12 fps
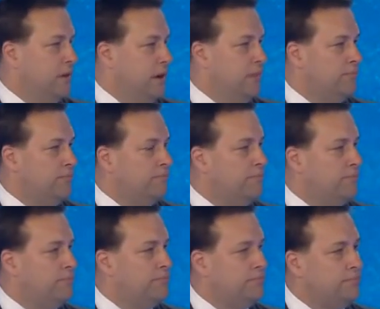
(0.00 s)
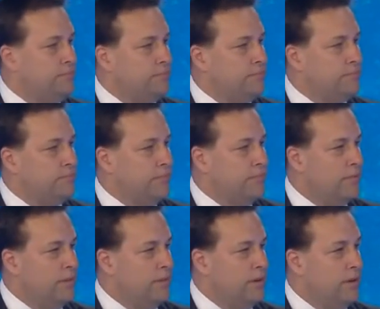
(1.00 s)
Yeah. Yeah. Okay, what about your
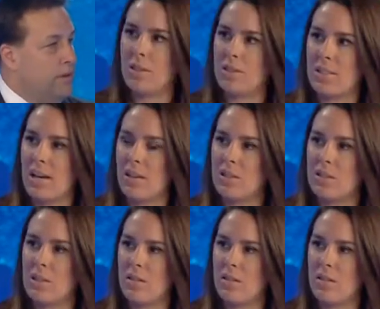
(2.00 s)
citizenship uh, status?